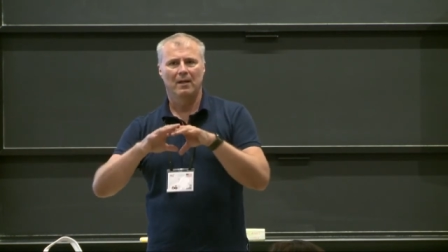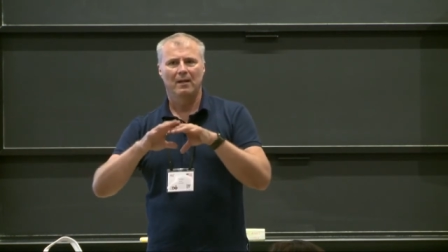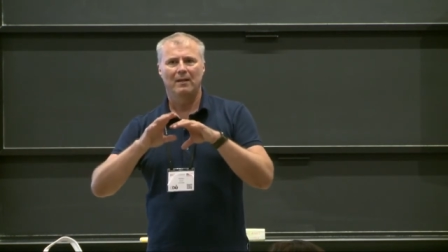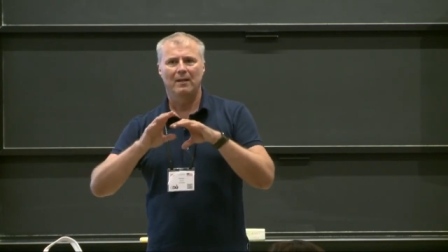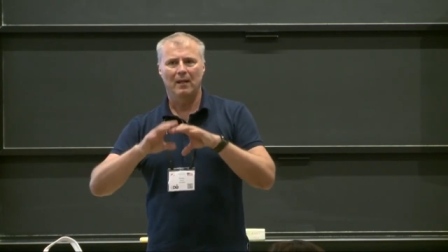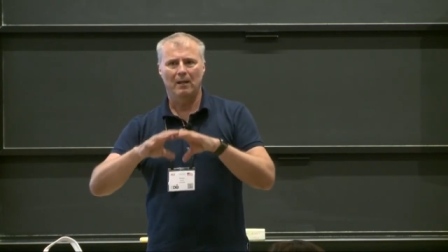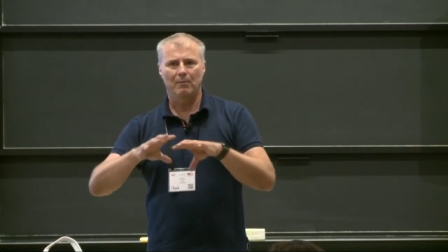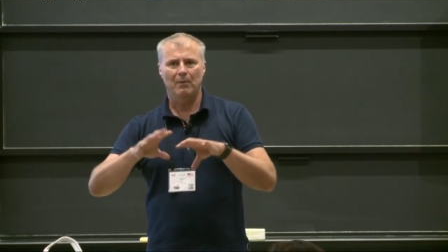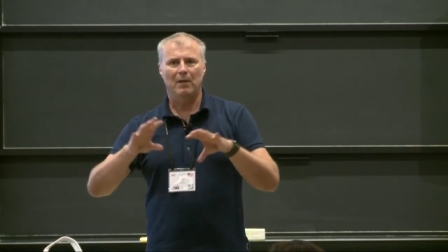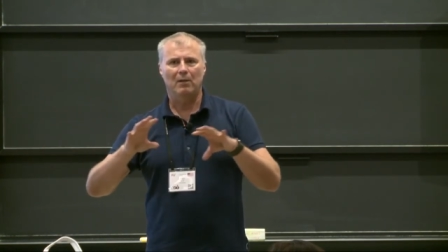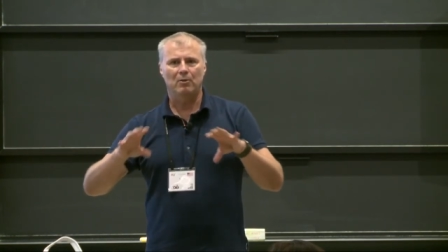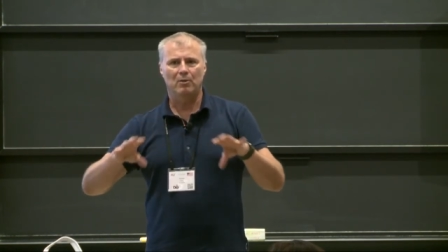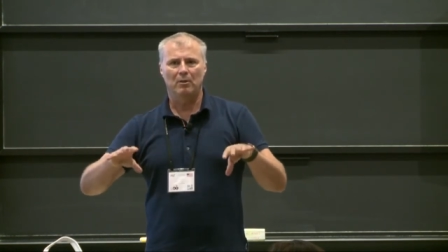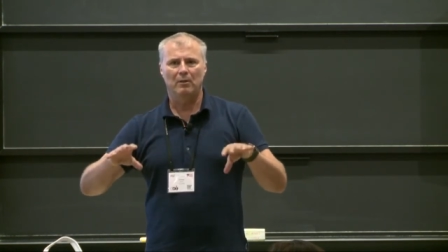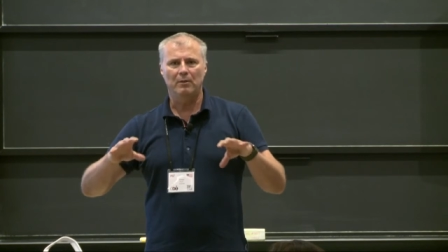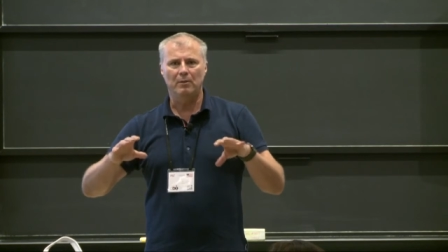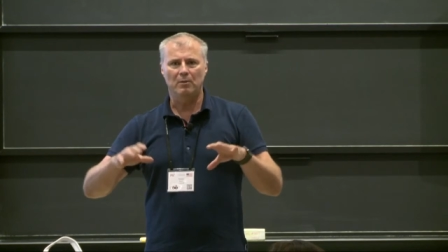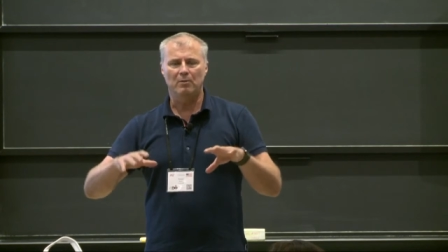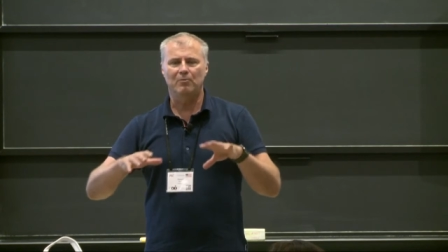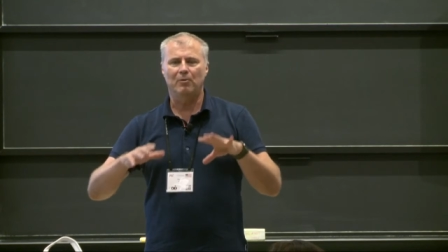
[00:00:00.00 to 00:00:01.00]
that we
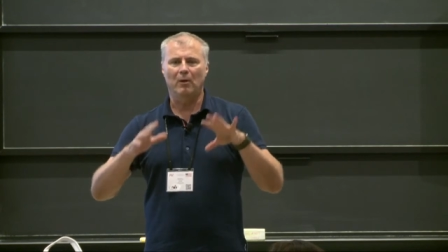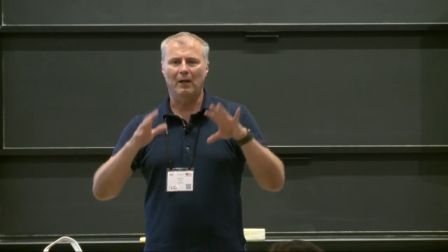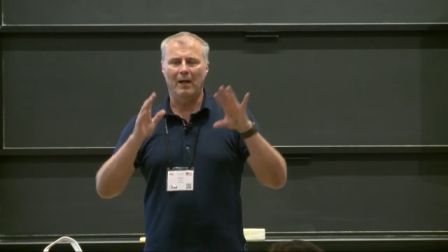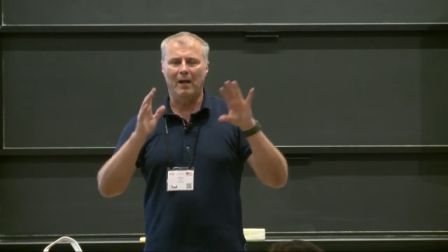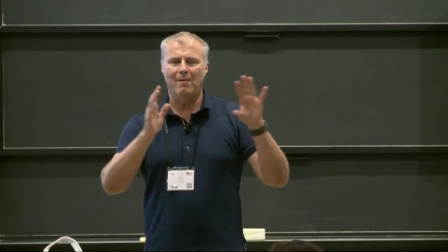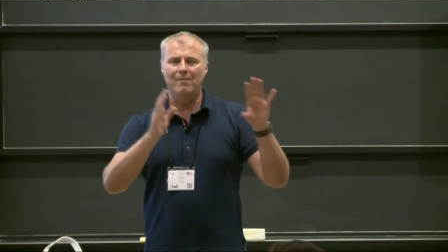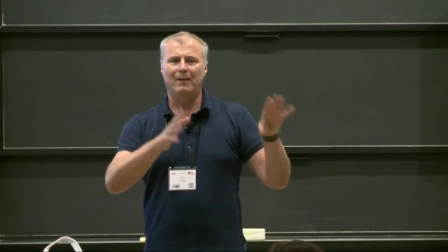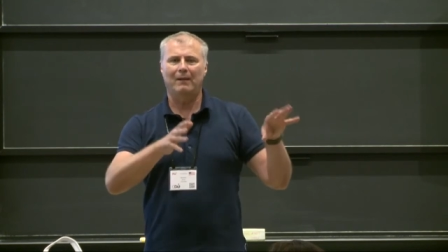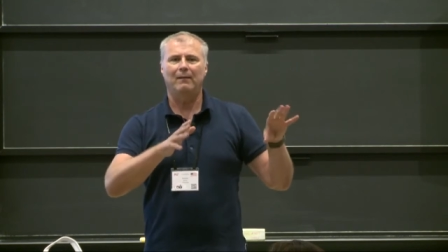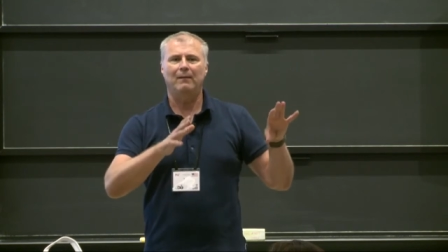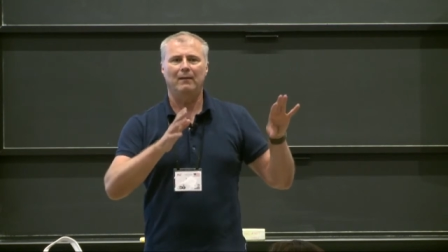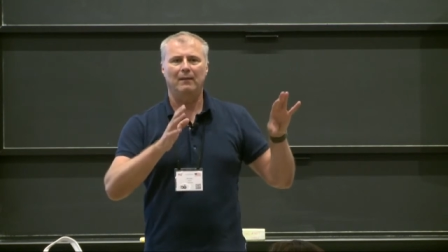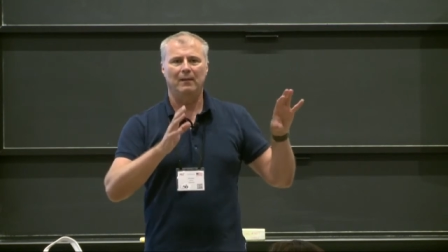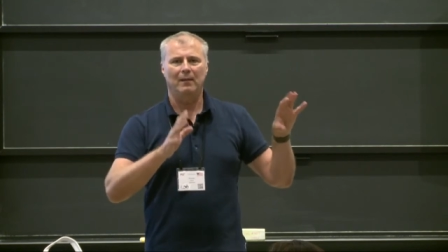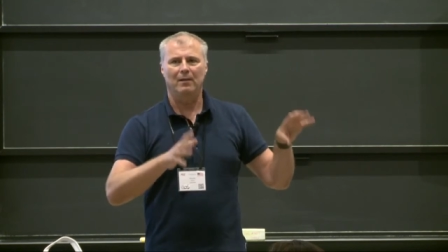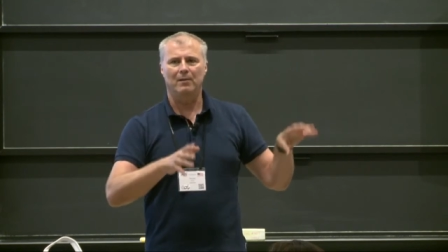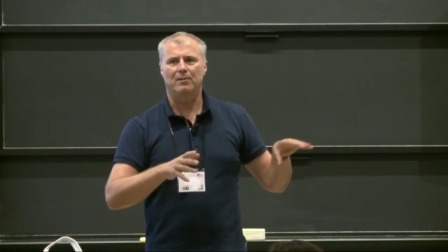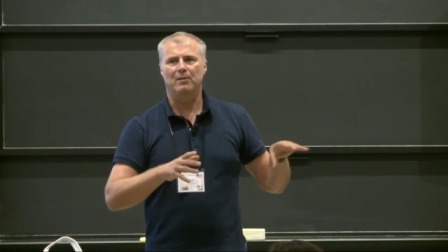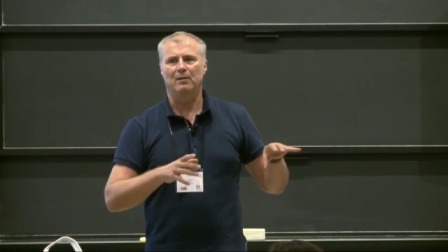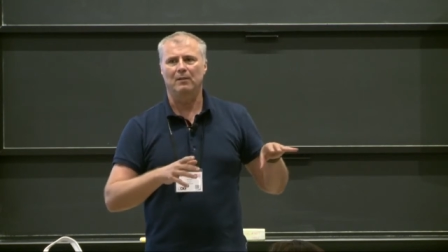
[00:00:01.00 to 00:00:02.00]
actually use for everything
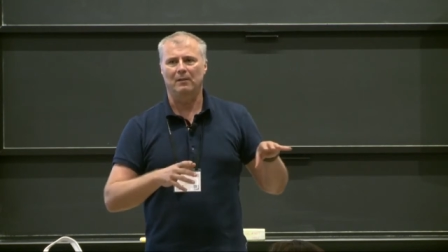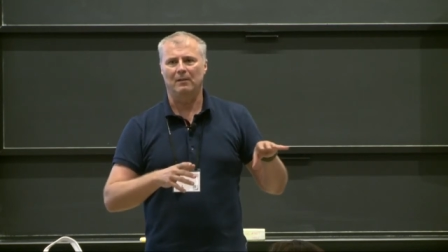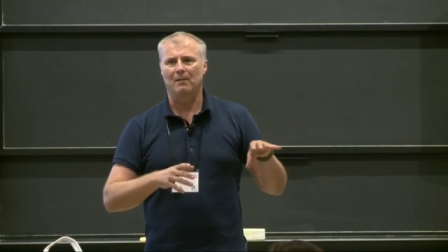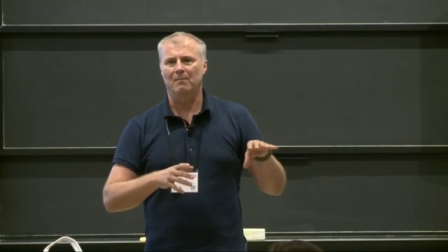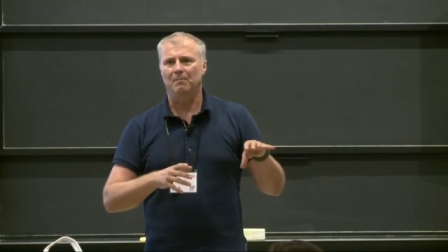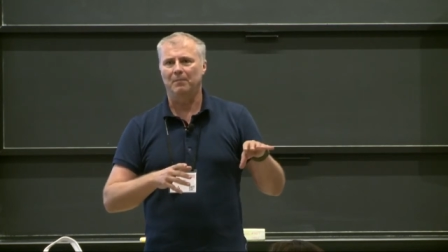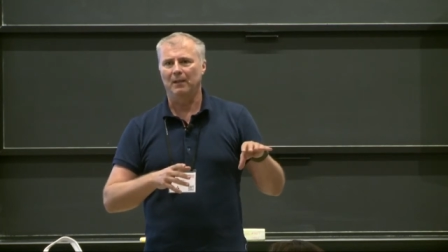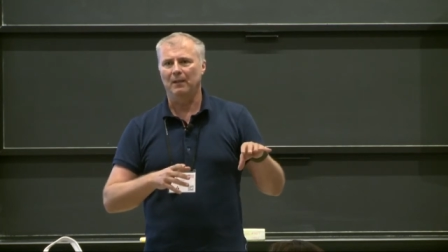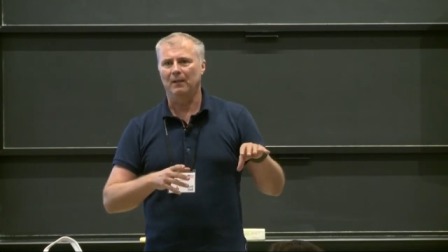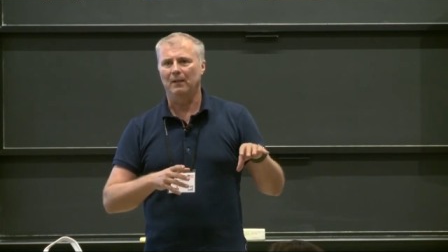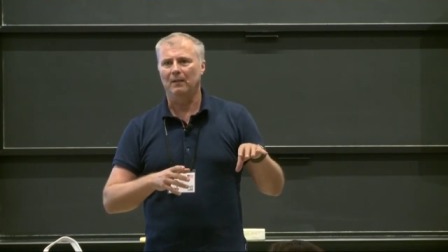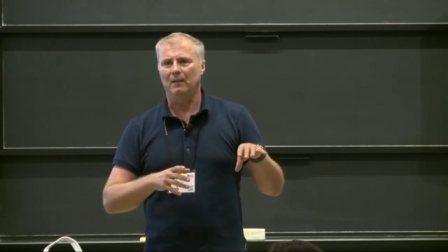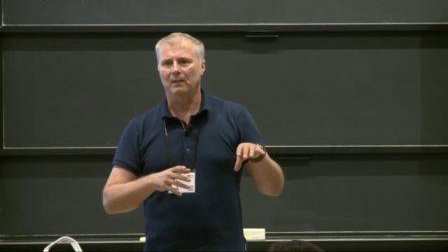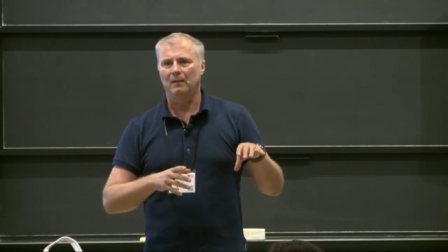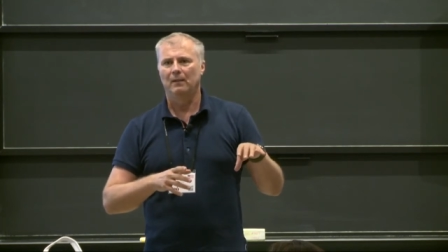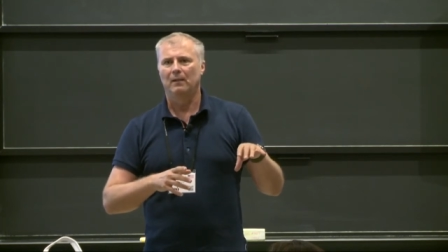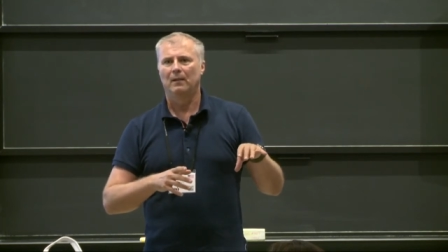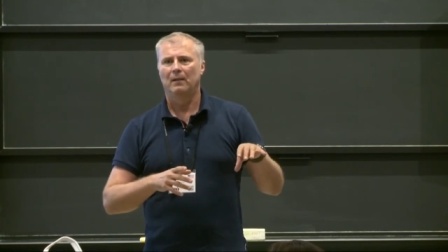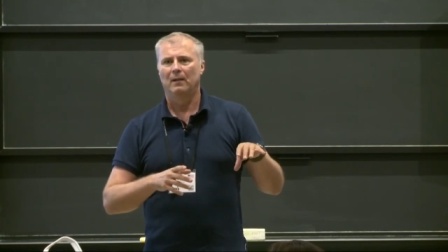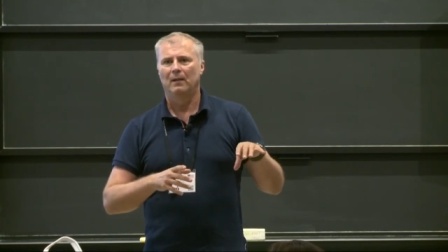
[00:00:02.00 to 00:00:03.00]
else in a company
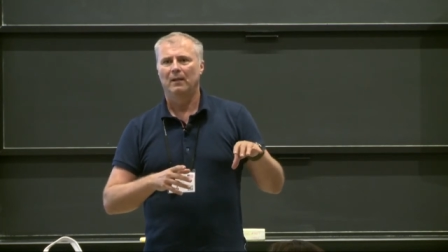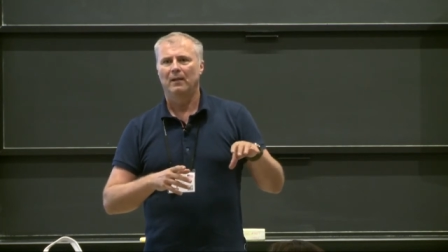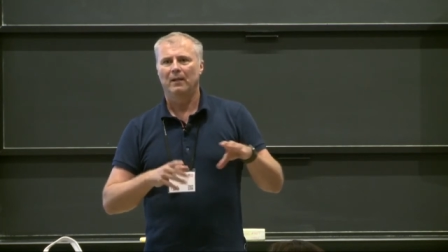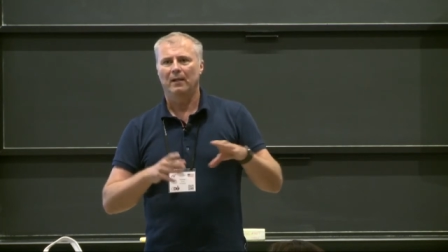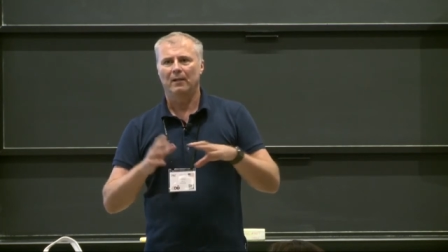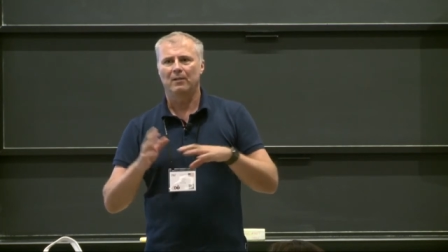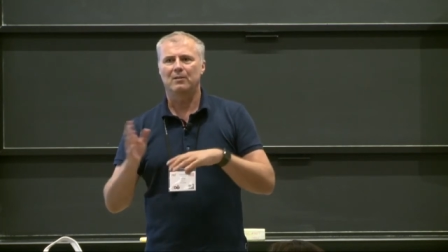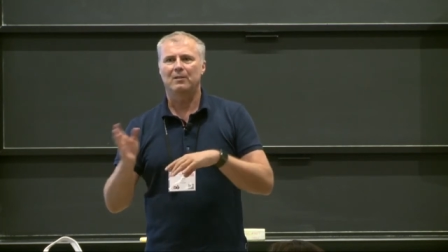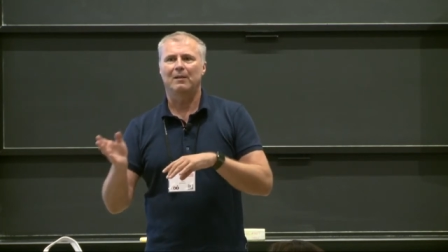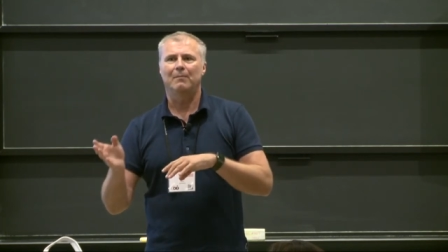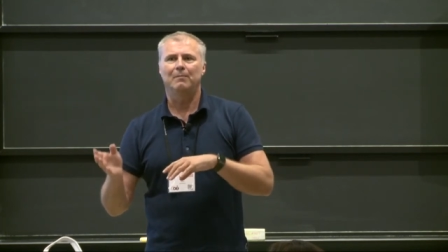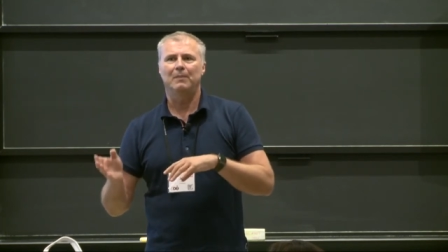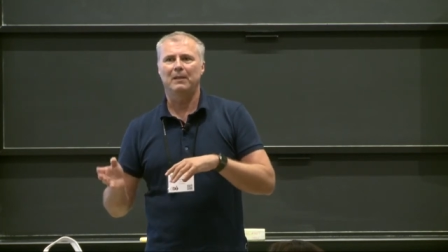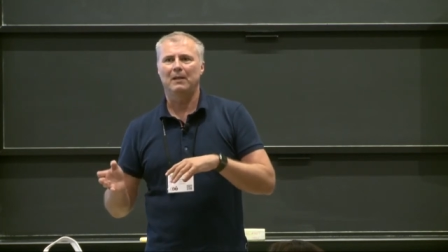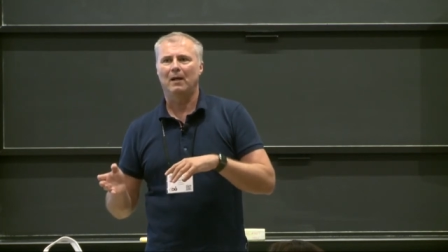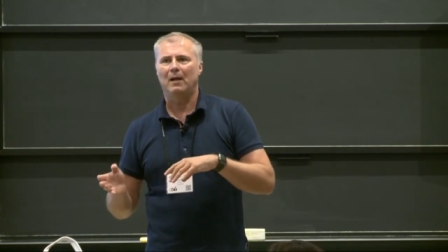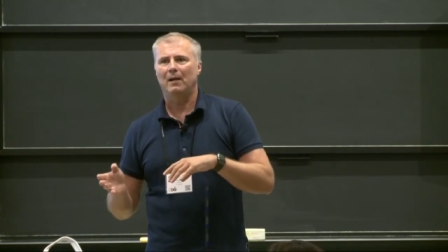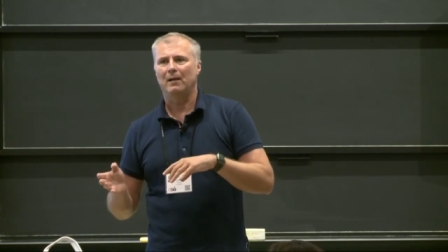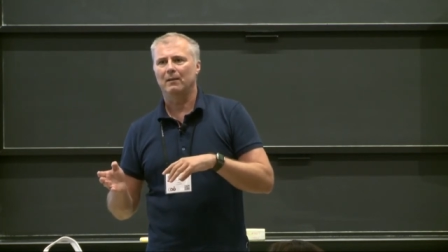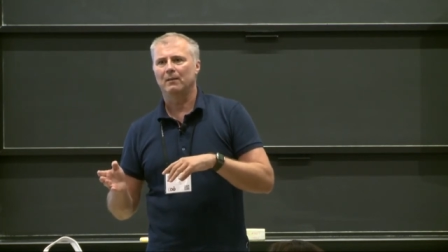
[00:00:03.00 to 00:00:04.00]
except
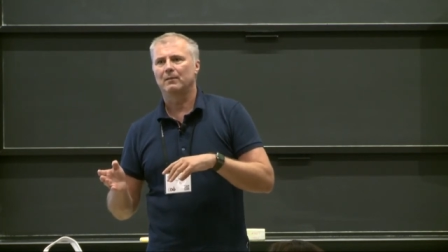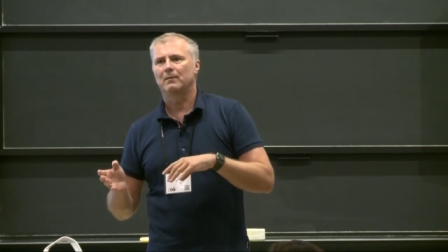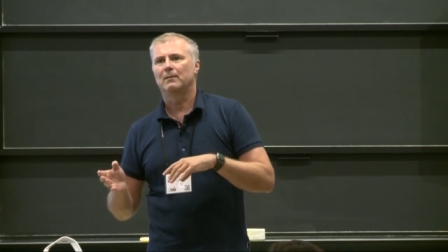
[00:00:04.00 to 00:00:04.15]
BI?